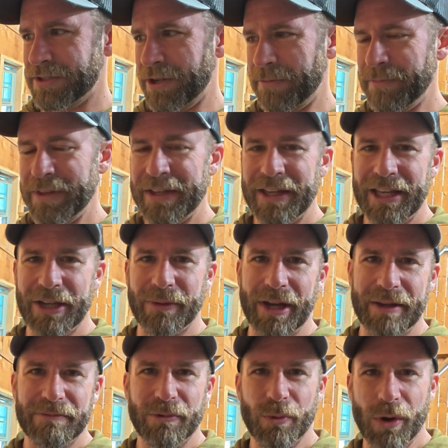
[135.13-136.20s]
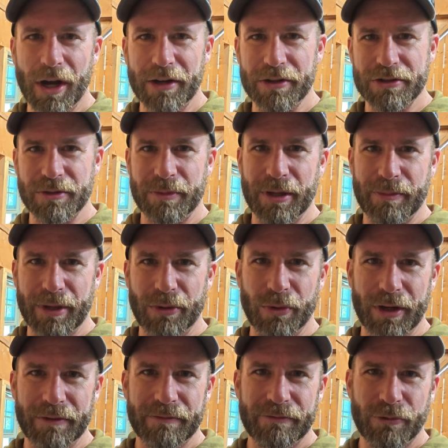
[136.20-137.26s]
So anyway, water is going to be a big
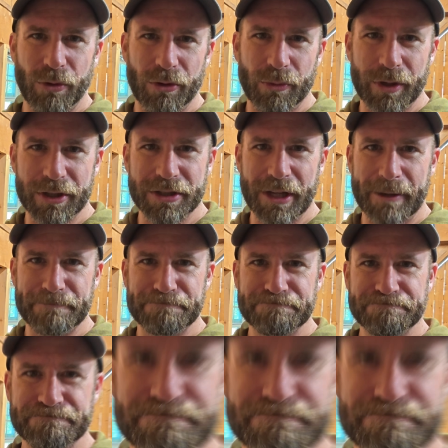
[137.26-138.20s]
one for the wintertime.